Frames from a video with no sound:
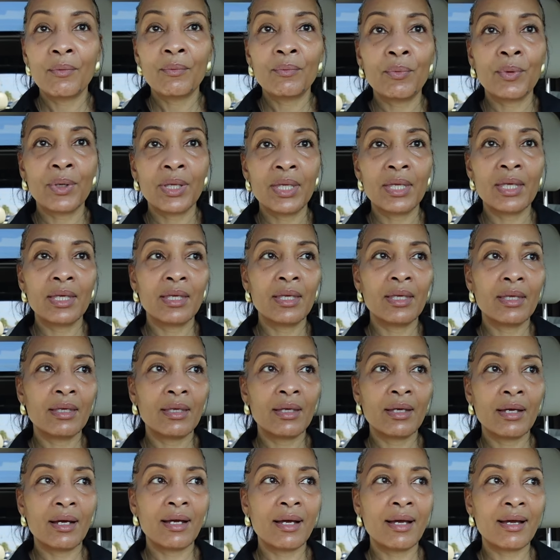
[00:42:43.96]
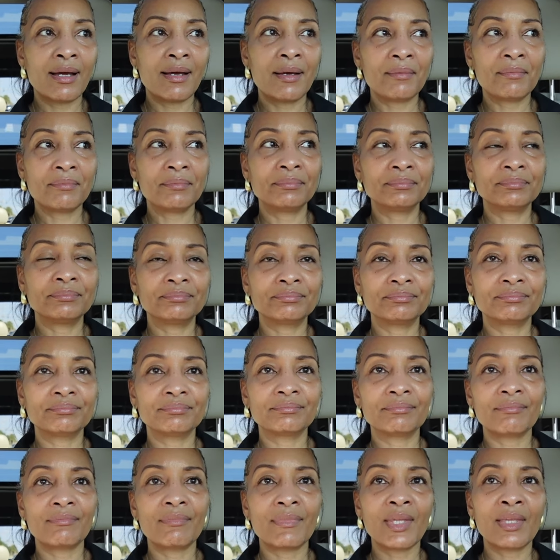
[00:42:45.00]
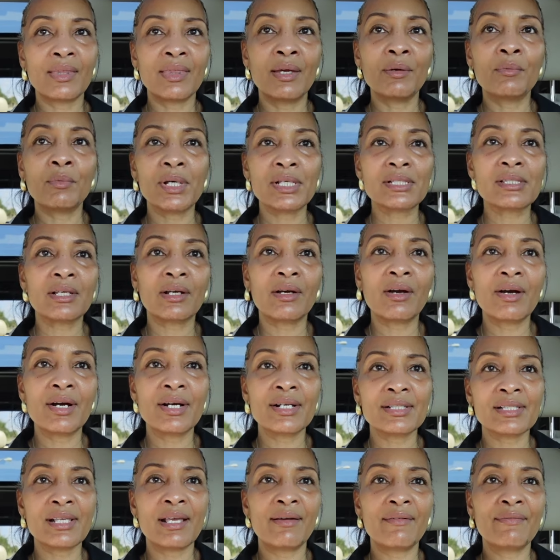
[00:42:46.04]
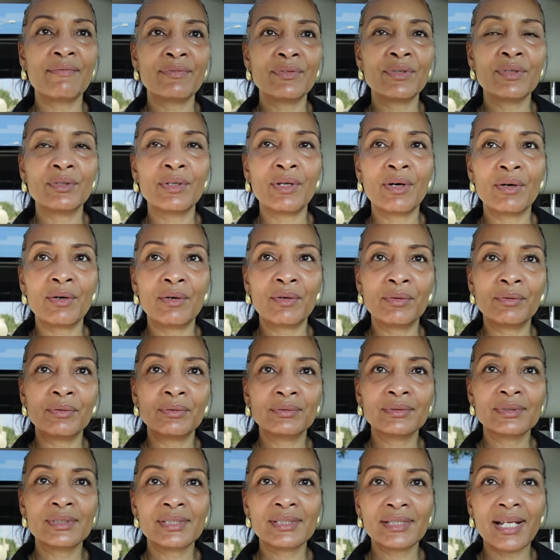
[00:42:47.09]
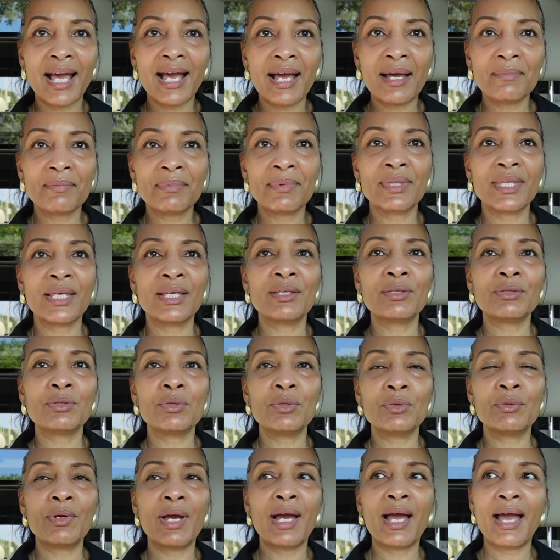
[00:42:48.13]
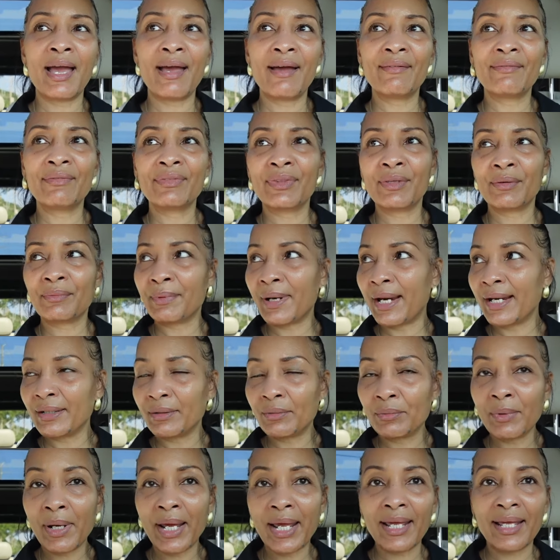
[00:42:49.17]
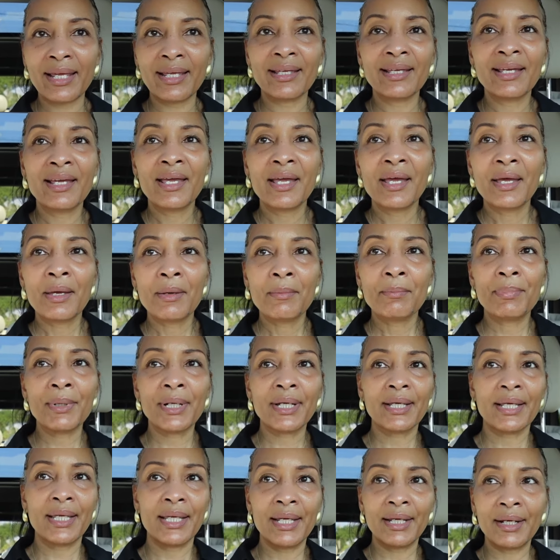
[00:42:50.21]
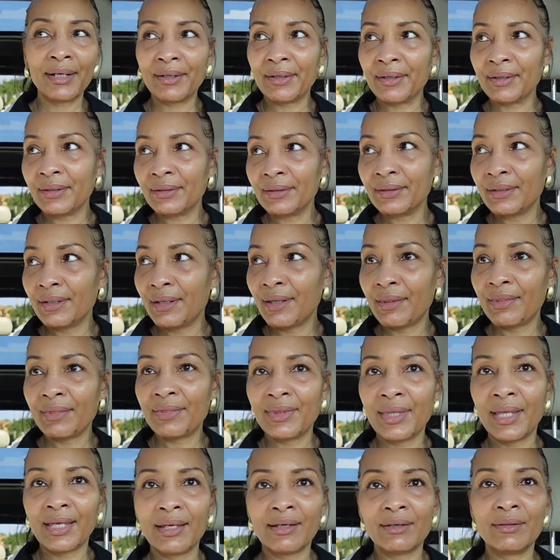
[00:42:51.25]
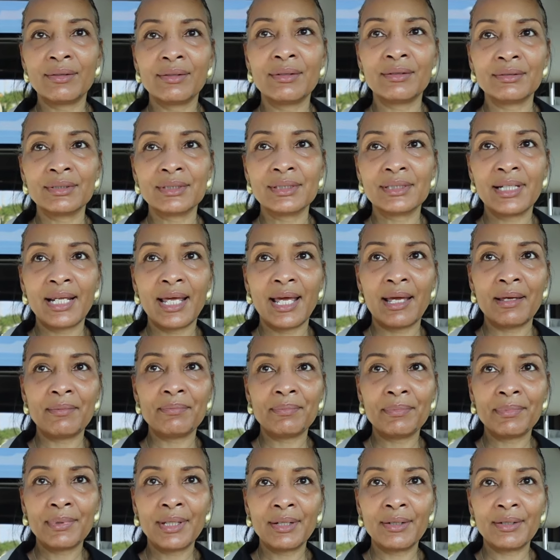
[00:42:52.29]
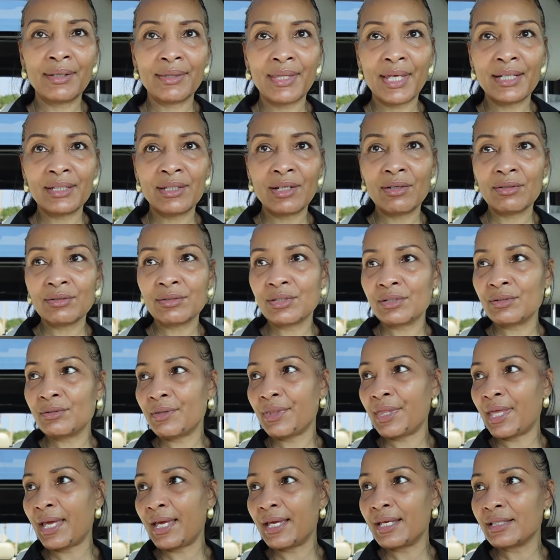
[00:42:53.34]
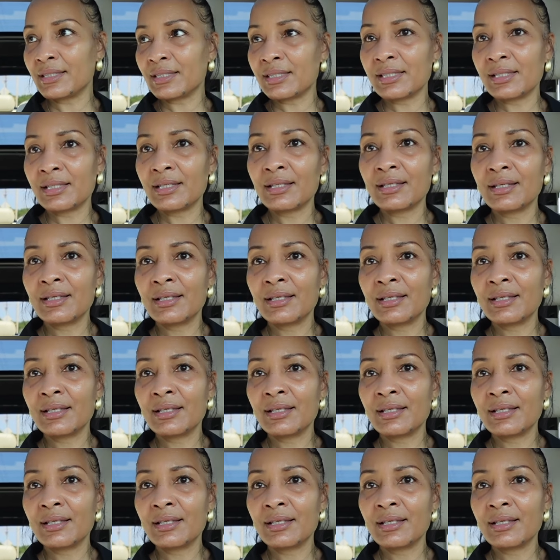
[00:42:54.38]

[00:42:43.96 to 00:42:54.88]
We then once the cars have, you know, stopped, then you have the right of way. But here, they, oh snap, here they don't do that.